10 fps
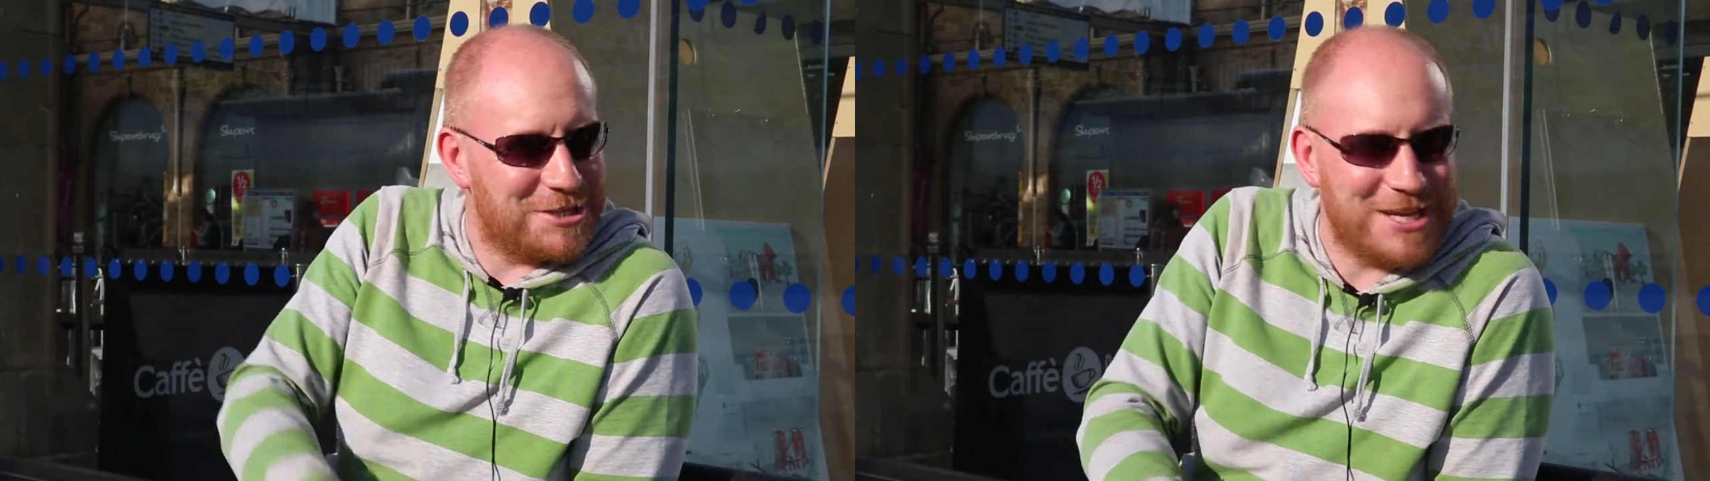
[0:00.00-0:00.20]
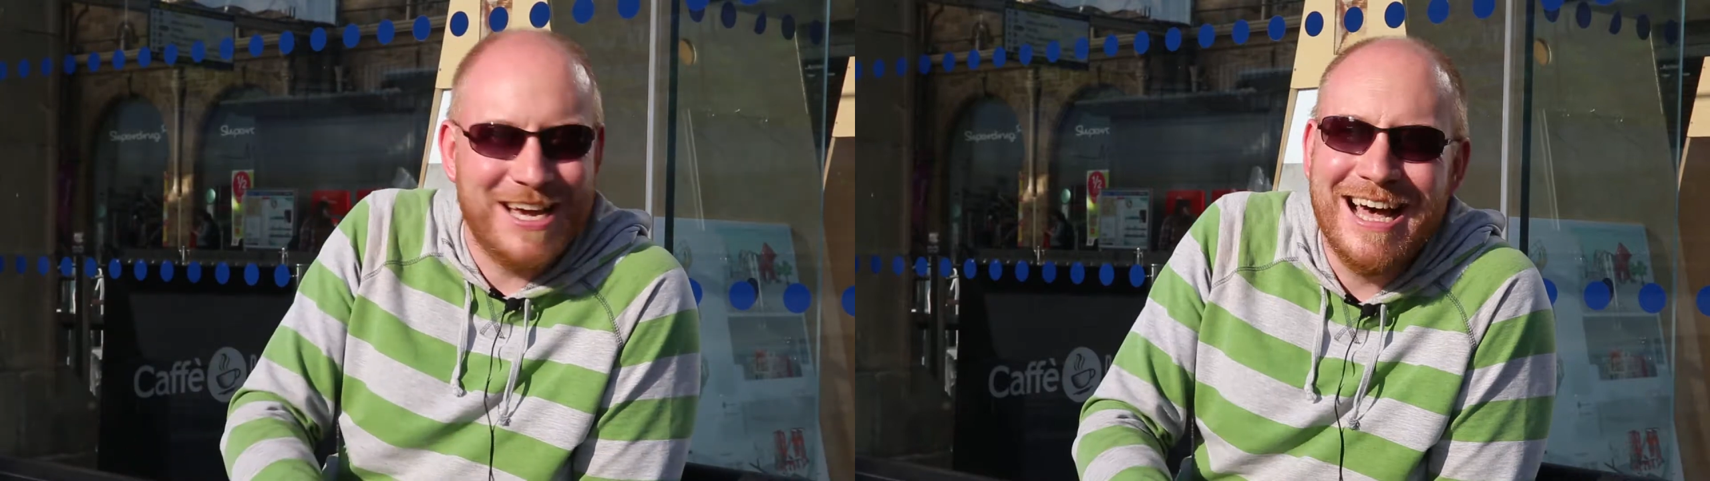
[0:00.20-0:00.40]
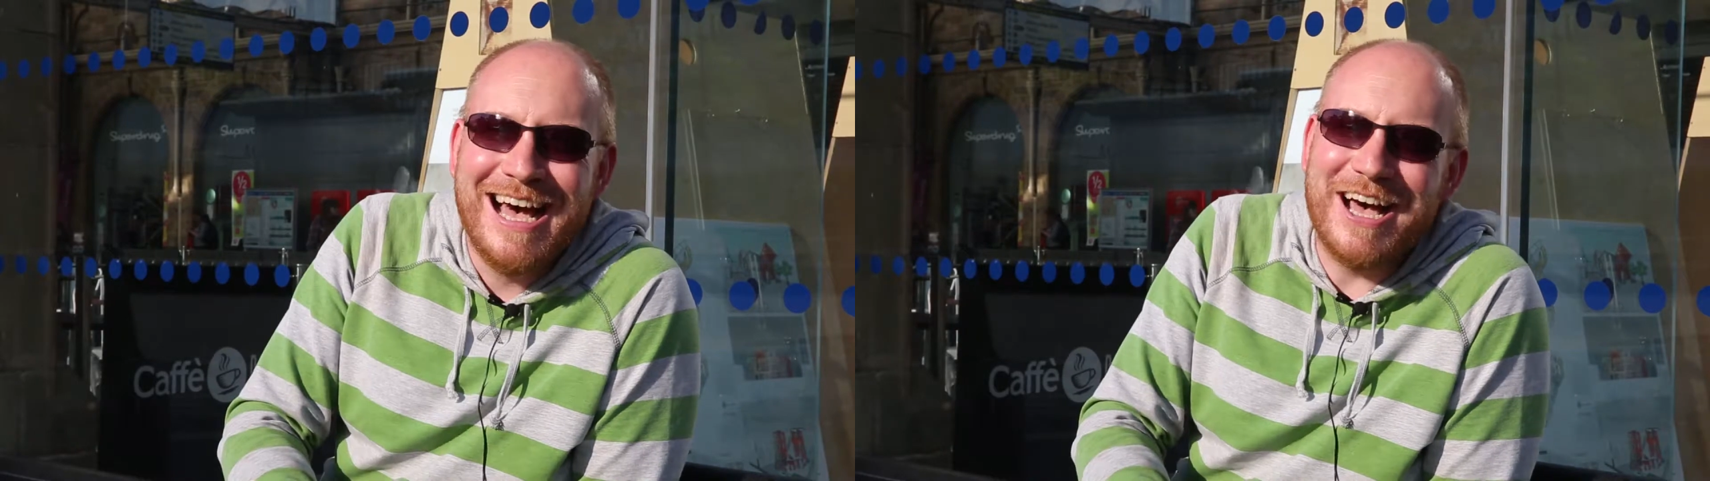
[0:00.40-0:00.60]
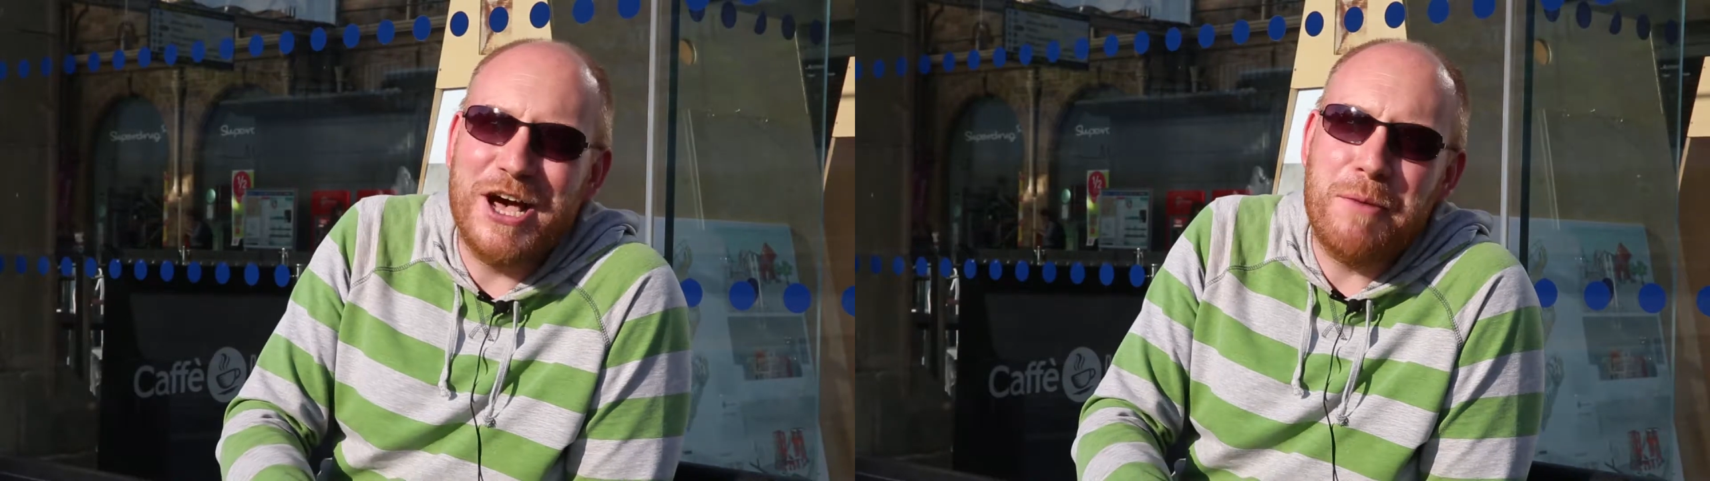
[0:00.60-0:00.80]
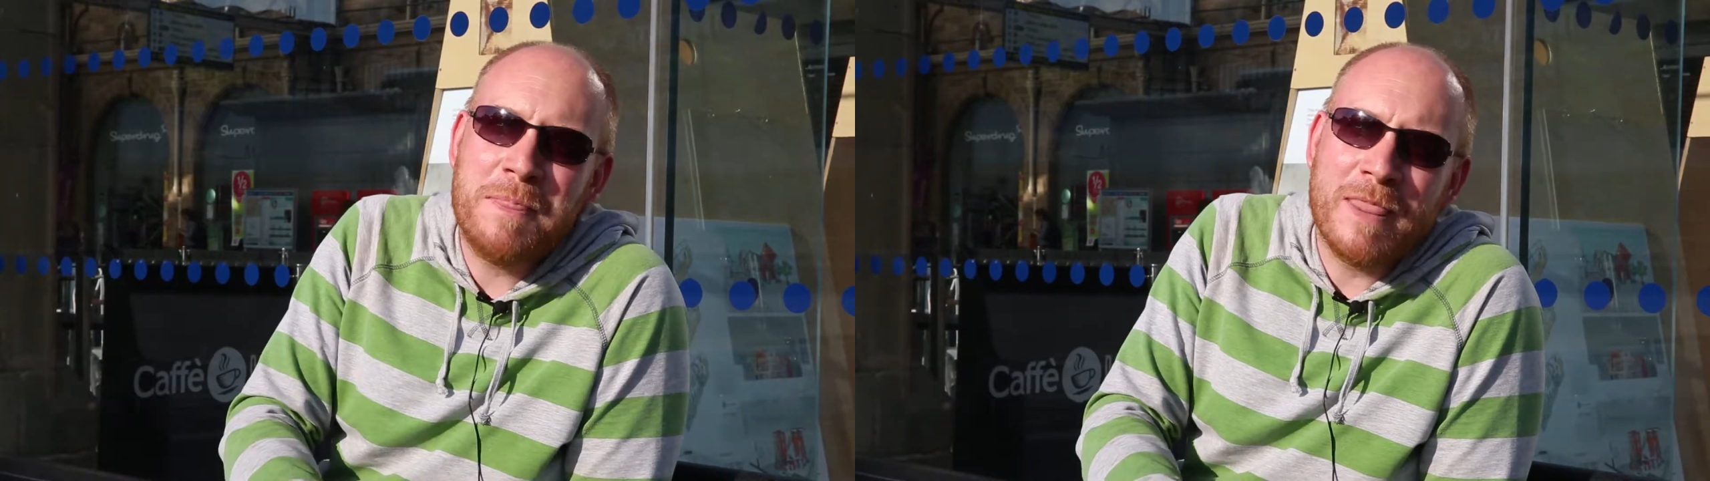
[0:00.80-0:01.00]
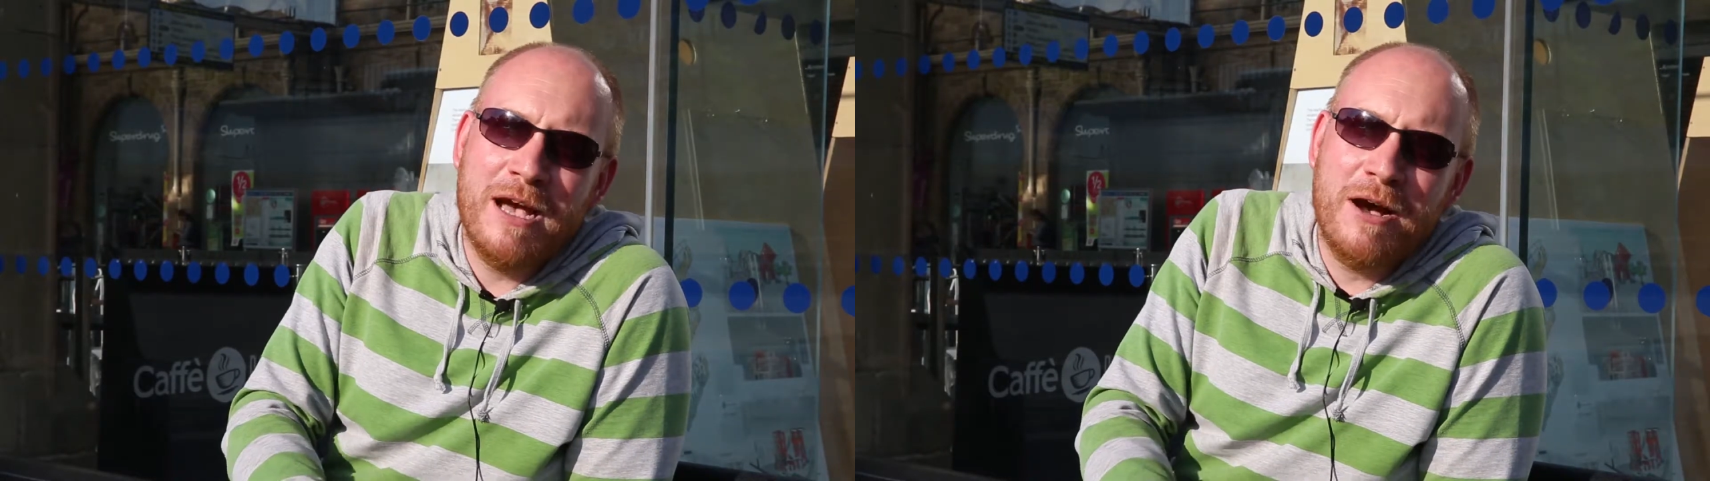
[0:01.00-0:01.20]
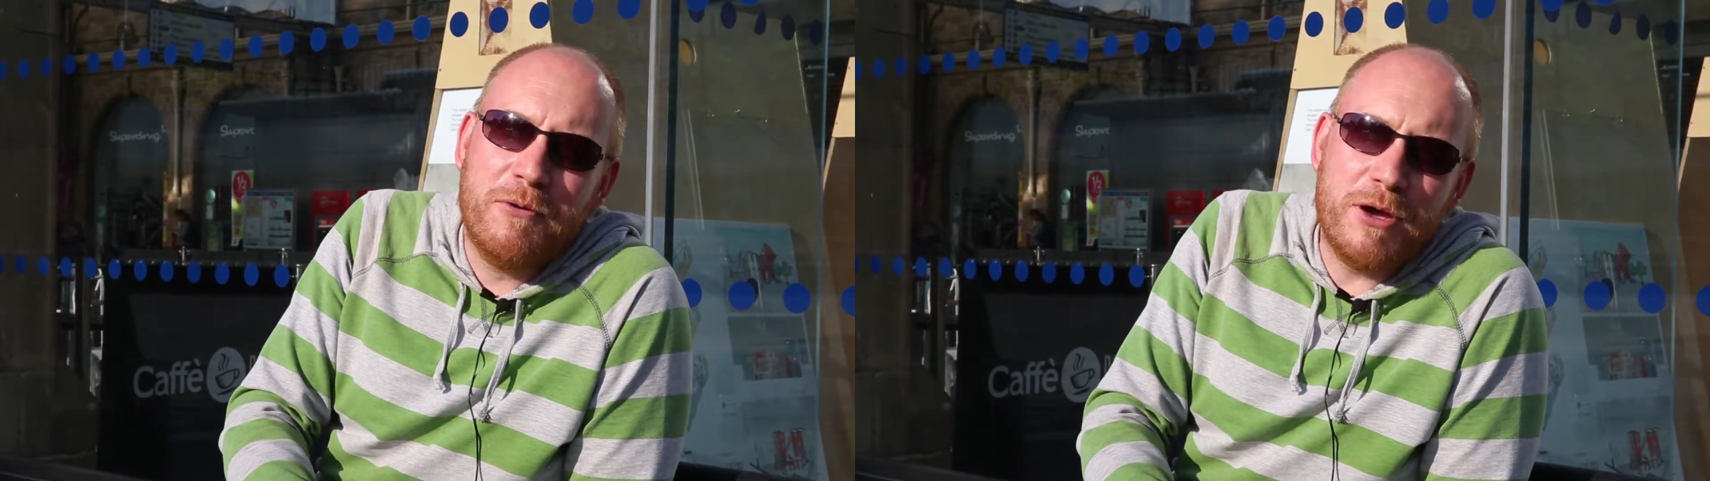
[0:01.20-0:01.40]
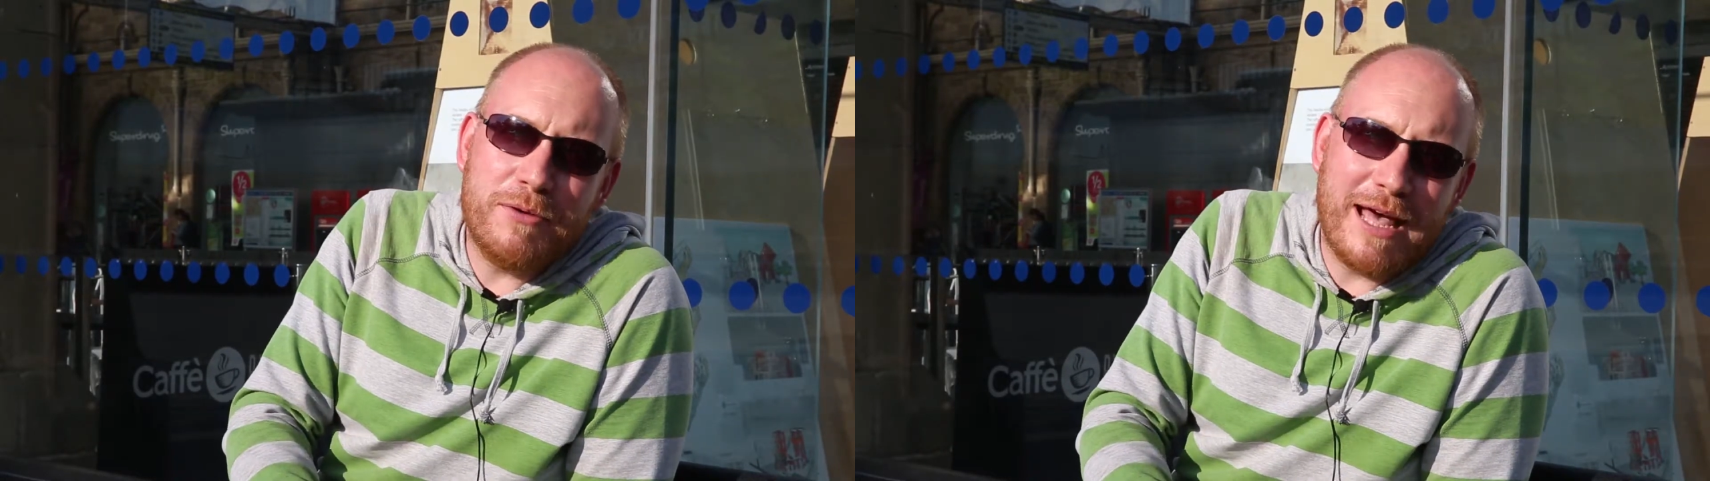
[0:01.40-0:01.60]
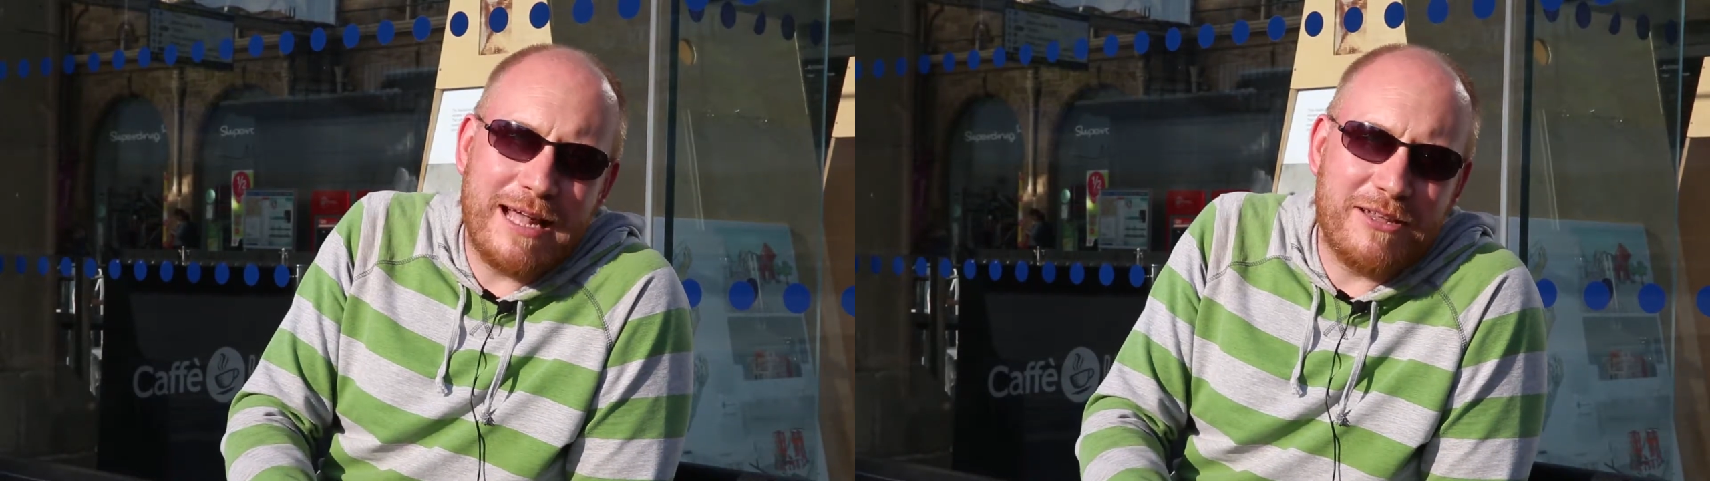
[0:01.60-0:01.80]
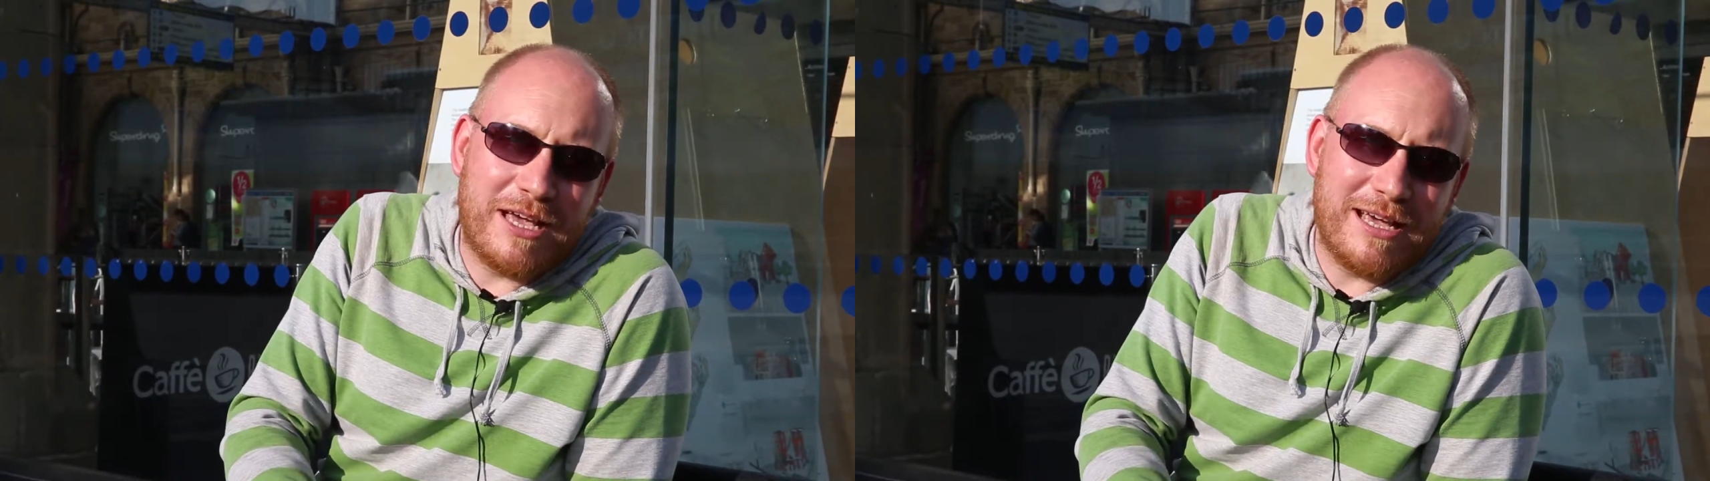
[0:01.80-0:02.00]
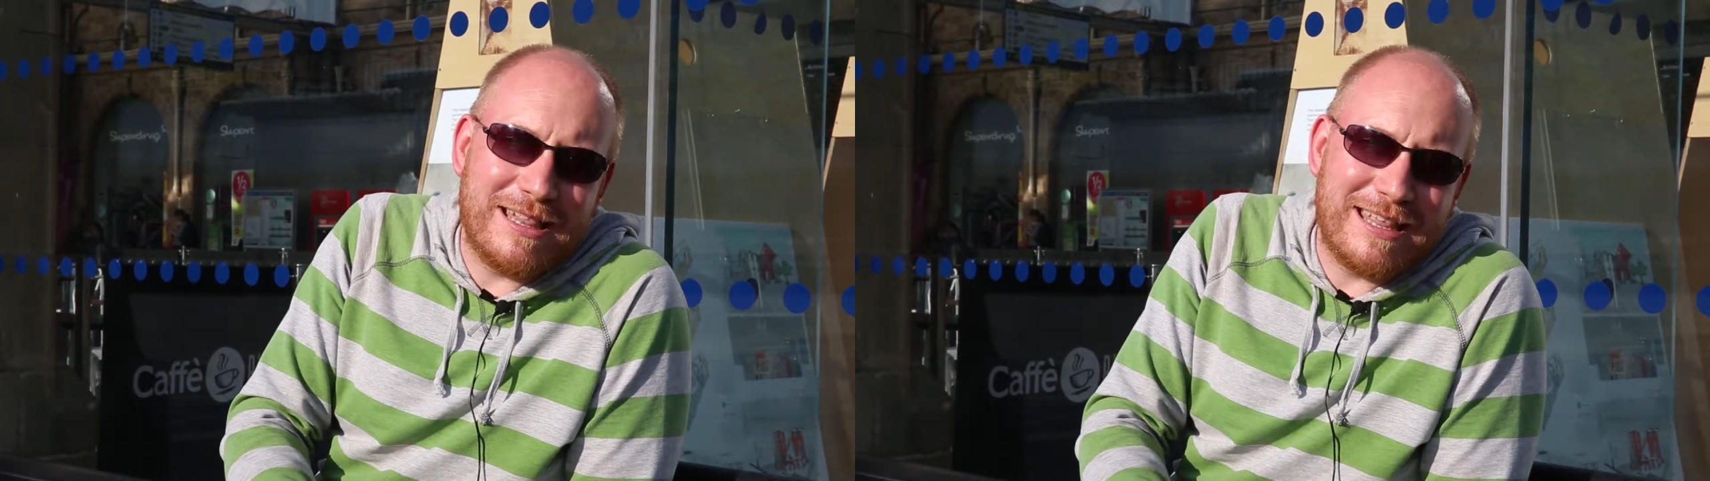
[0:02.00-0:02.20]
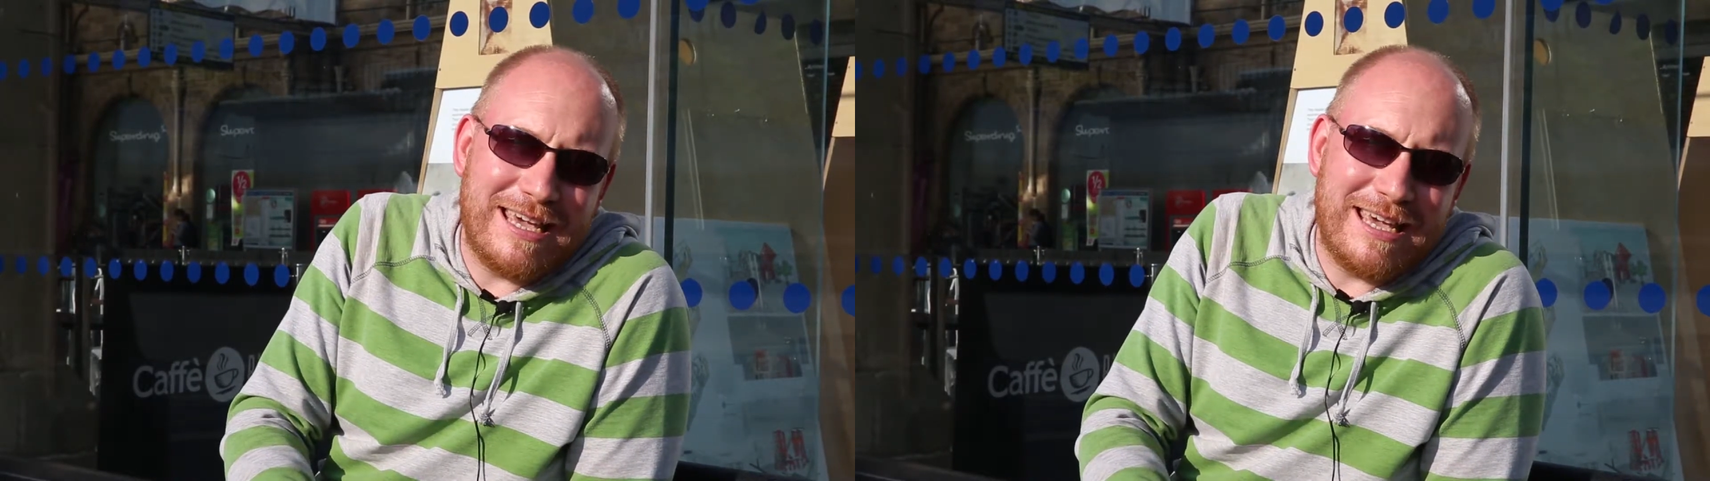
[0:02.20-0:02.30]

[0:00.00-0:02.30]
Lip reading: So, we were there looking at